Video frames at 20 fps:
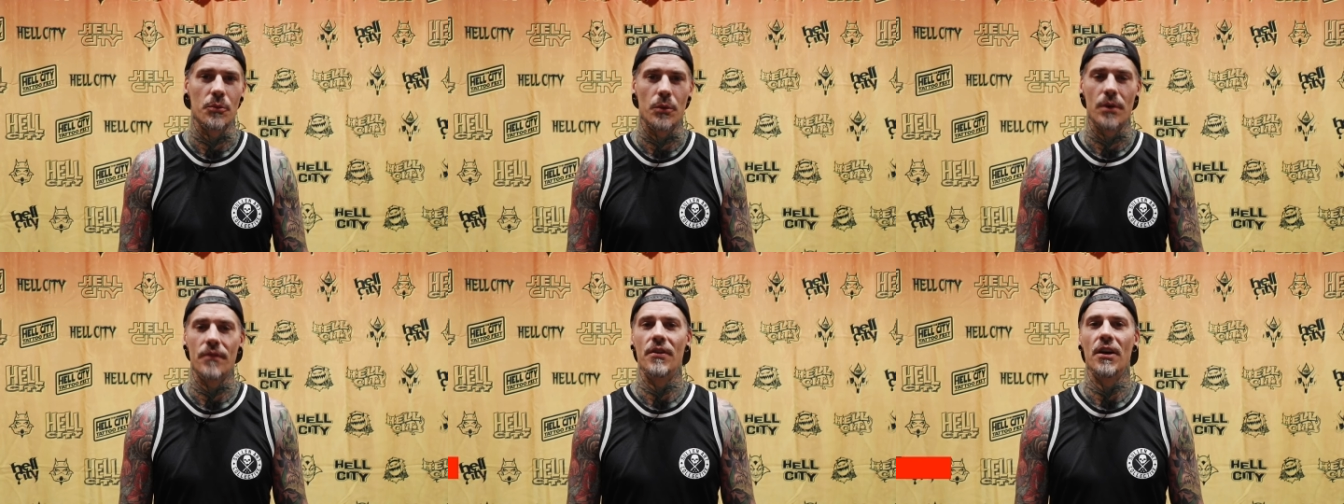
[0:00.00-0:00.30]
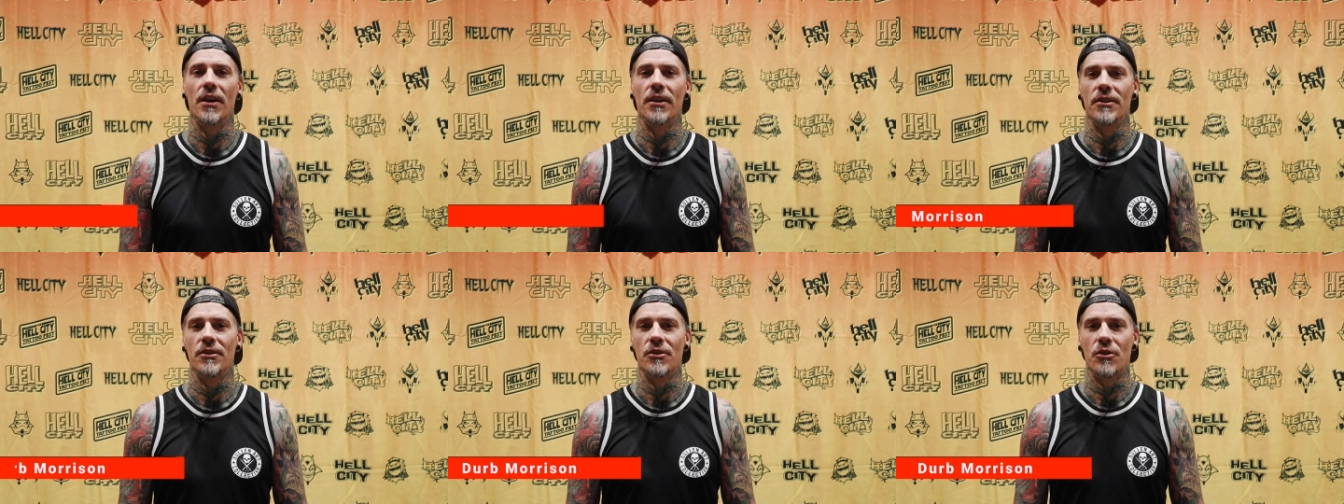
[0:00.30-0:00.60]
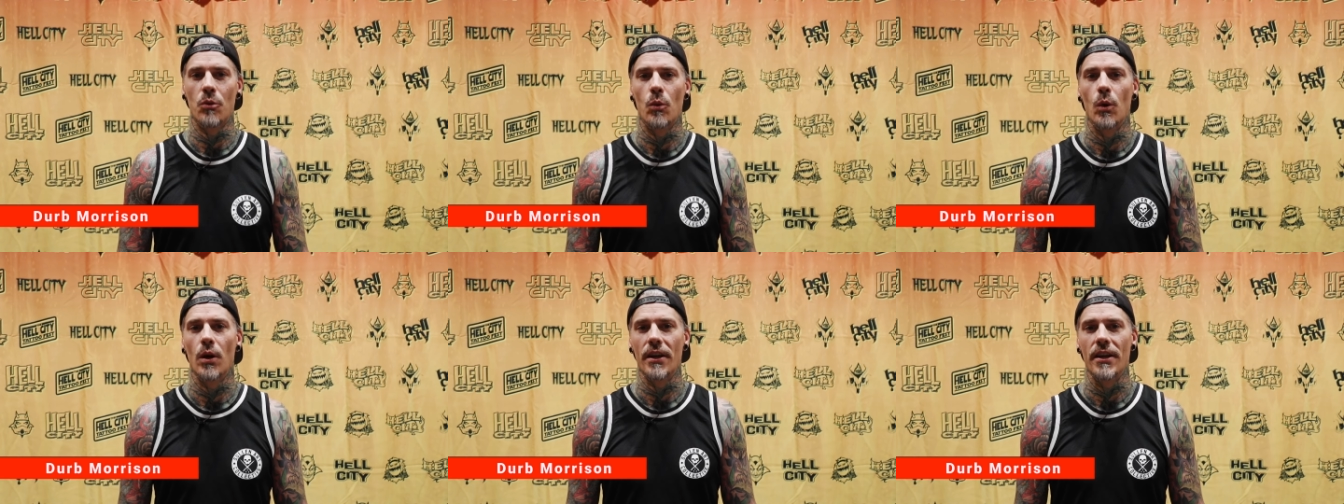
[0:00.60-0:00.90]
we've done in
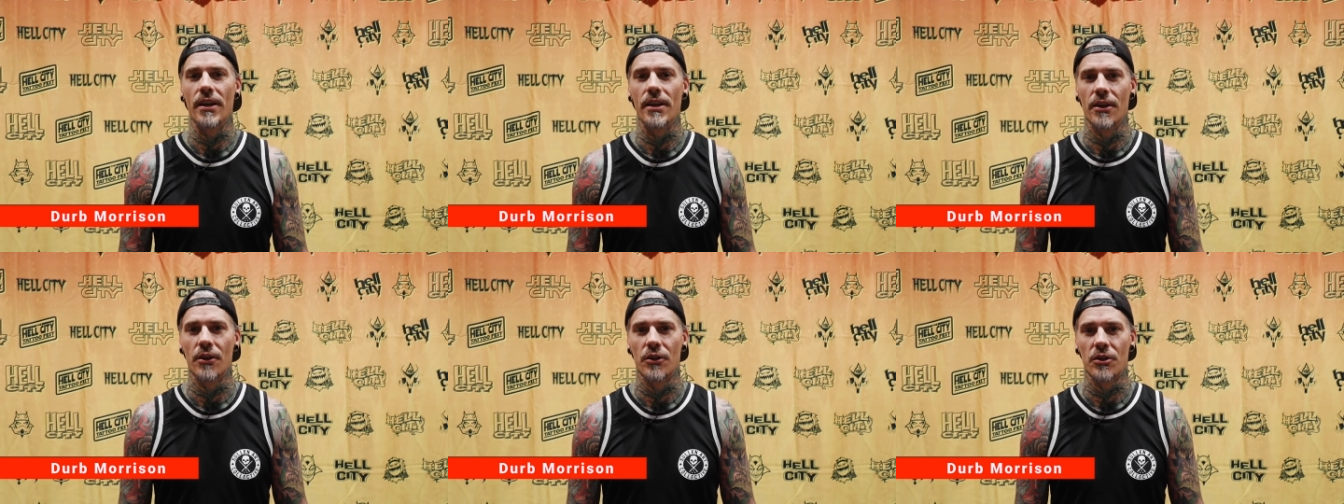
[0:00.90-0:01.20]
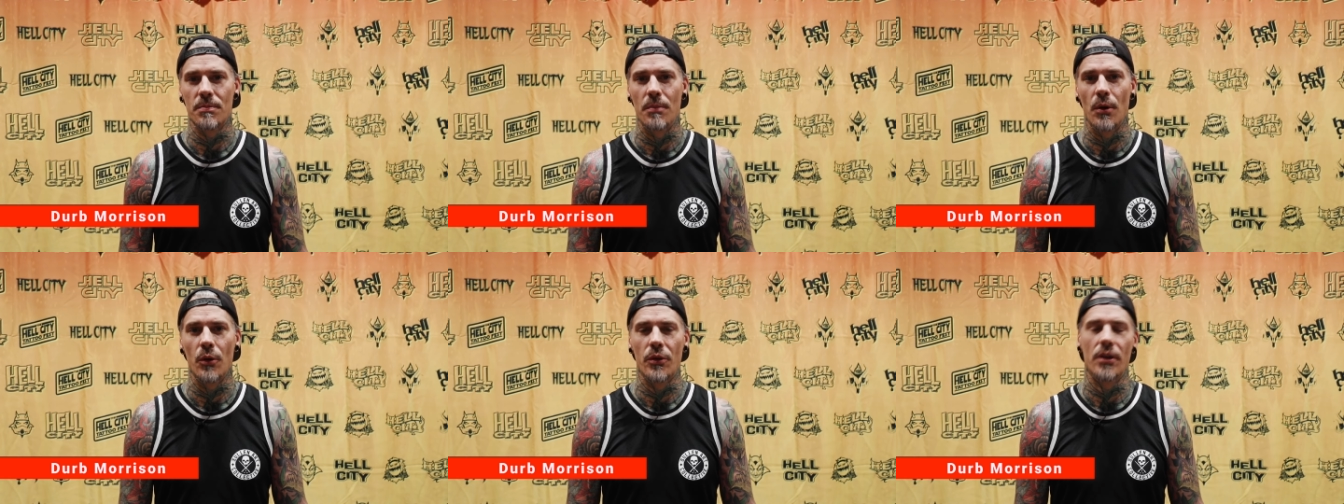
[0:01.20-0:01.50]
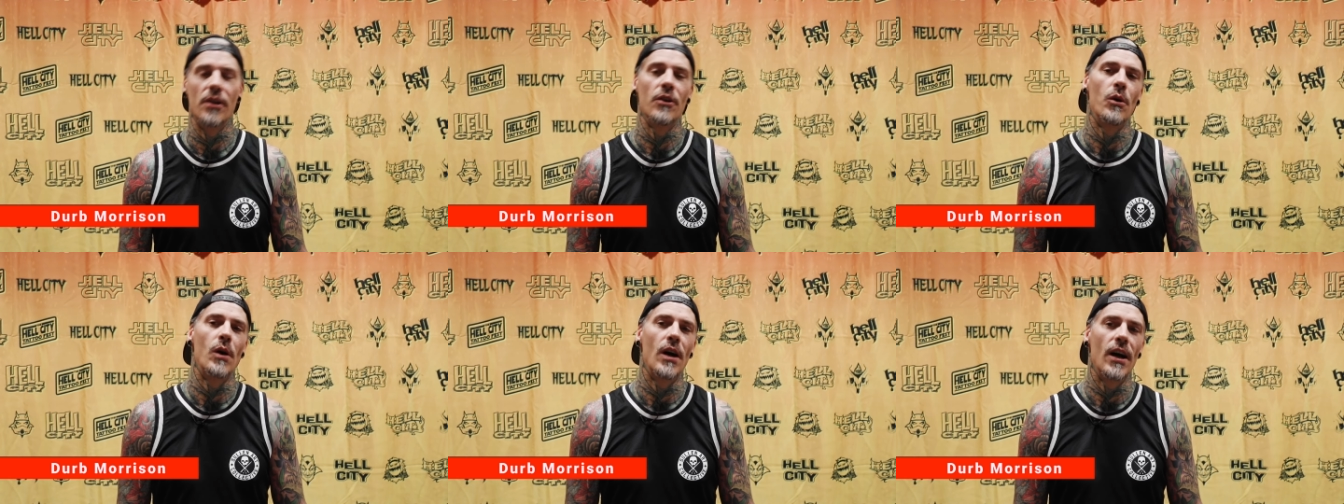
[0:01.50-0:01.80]
20 years, both
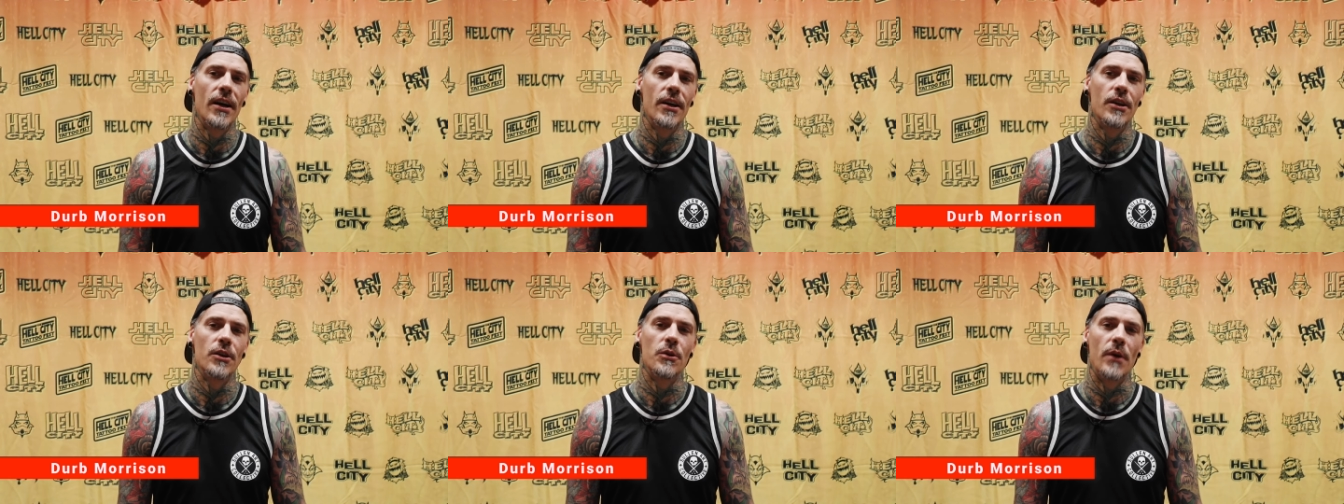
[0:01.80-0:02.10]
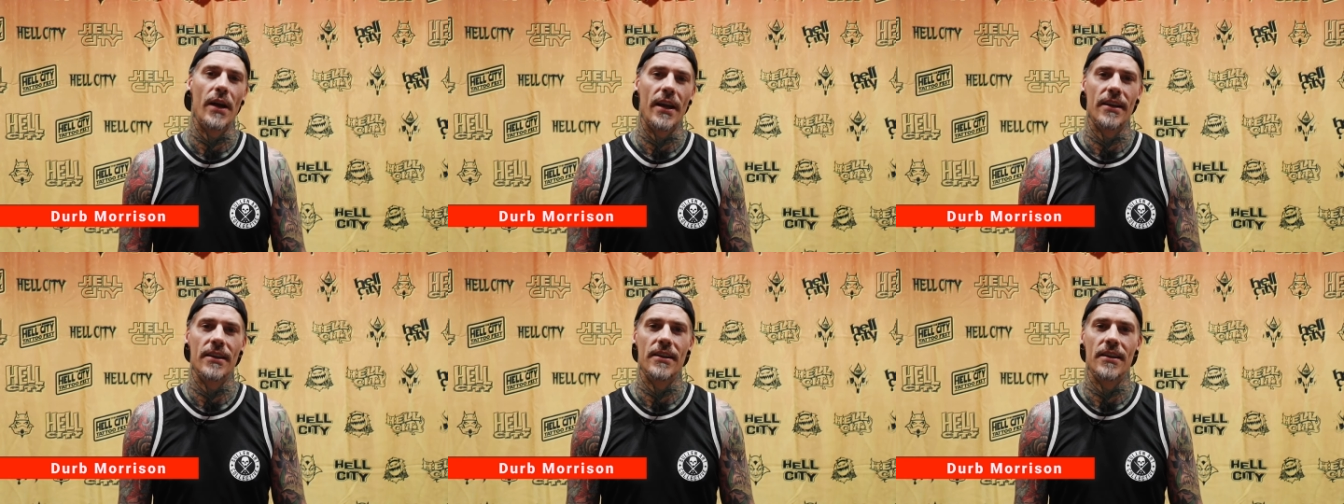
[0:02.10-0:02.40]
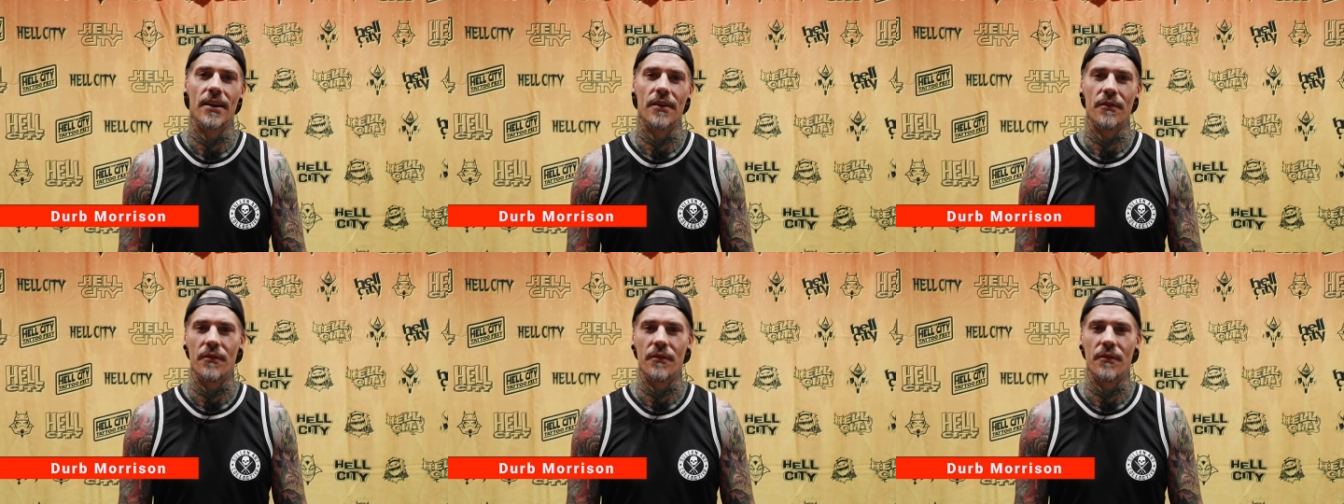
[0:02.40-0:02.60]
in Ohio and uh,